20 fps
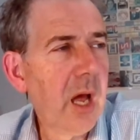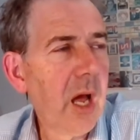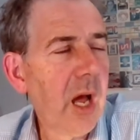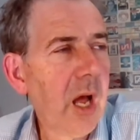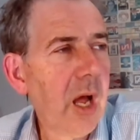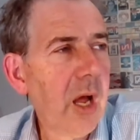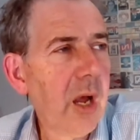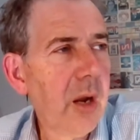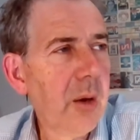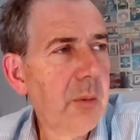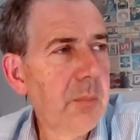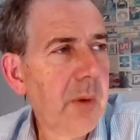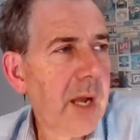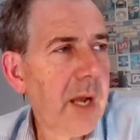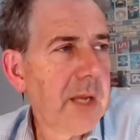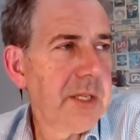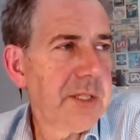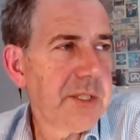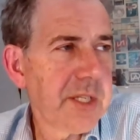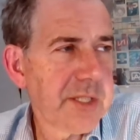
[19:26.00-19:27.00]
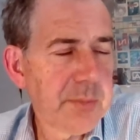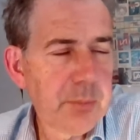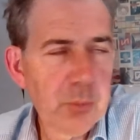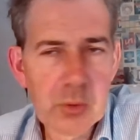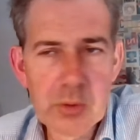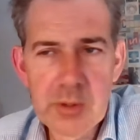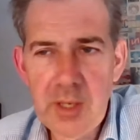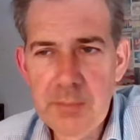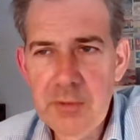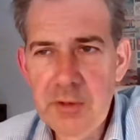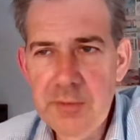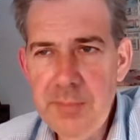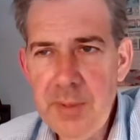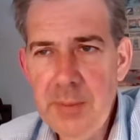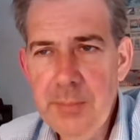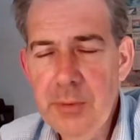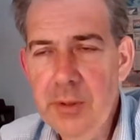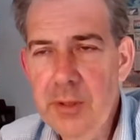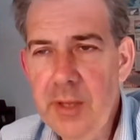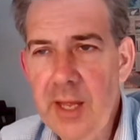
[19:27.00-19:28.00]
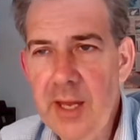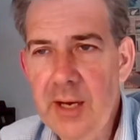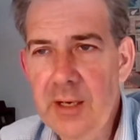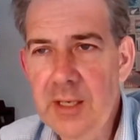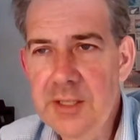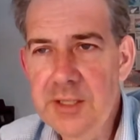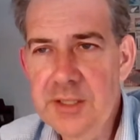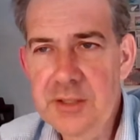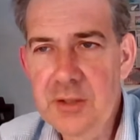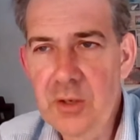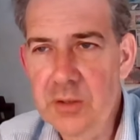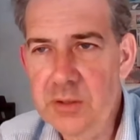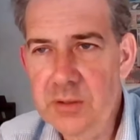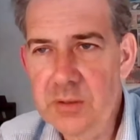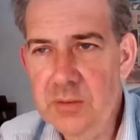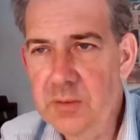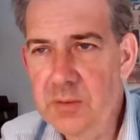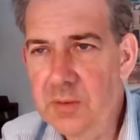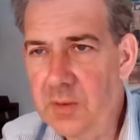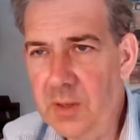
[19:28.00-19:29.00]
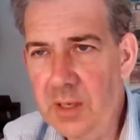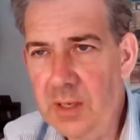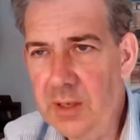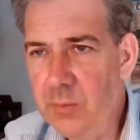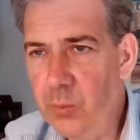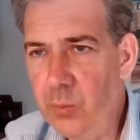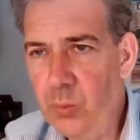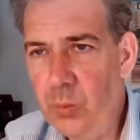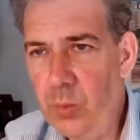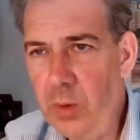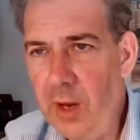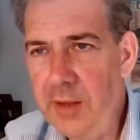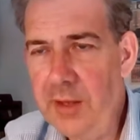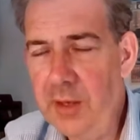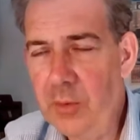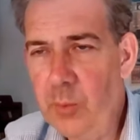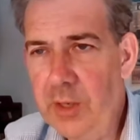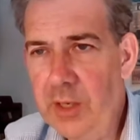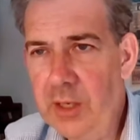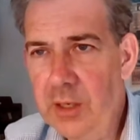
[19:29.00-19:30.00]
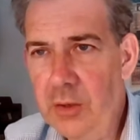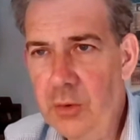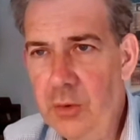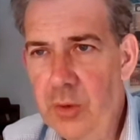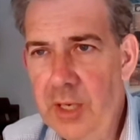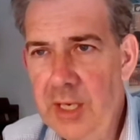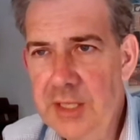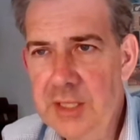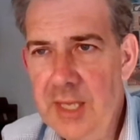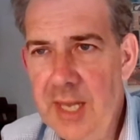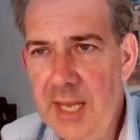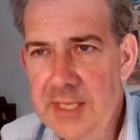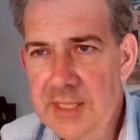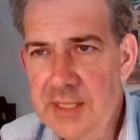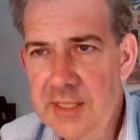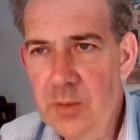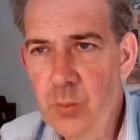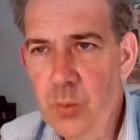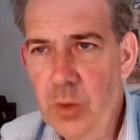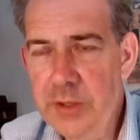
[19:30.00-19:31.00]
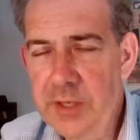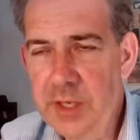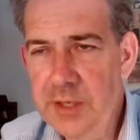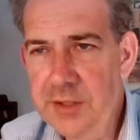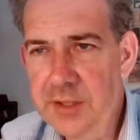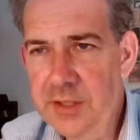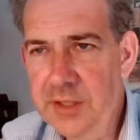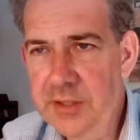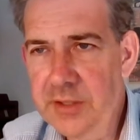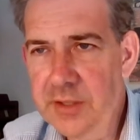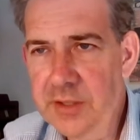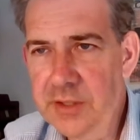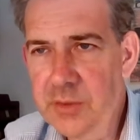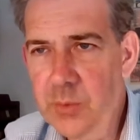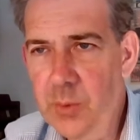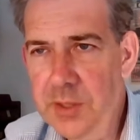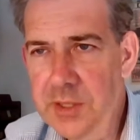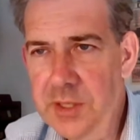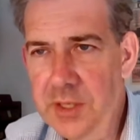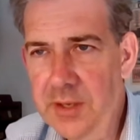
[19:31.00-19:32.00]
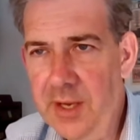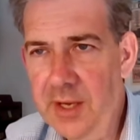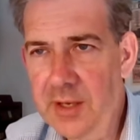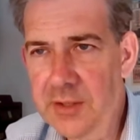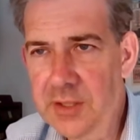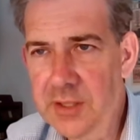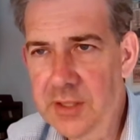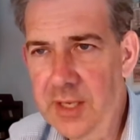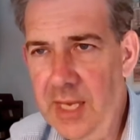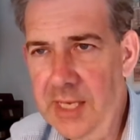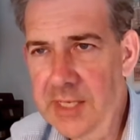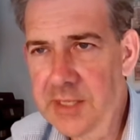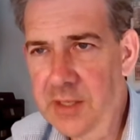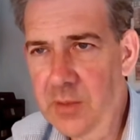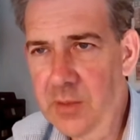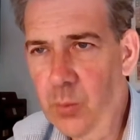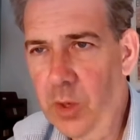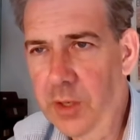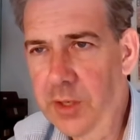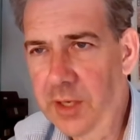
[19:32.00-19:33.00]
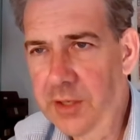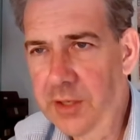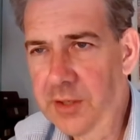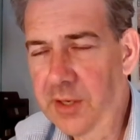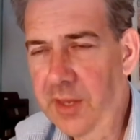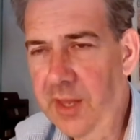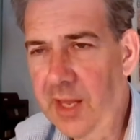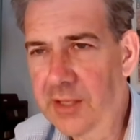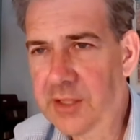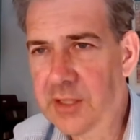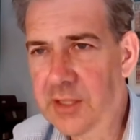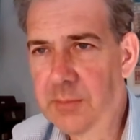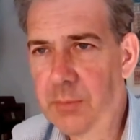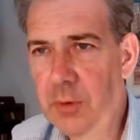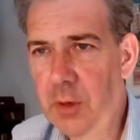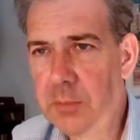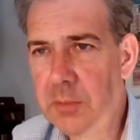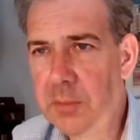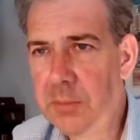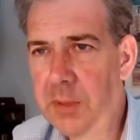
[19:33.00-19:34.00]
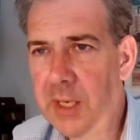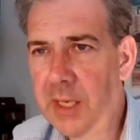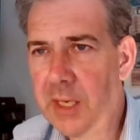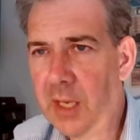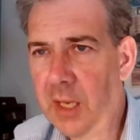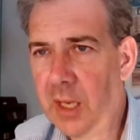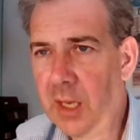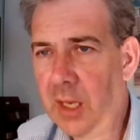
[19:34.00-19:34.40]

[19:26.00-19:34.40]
and it's a small number of people there. It's not, I think we can agree, it's less than 120,000, less than 100,000 probably.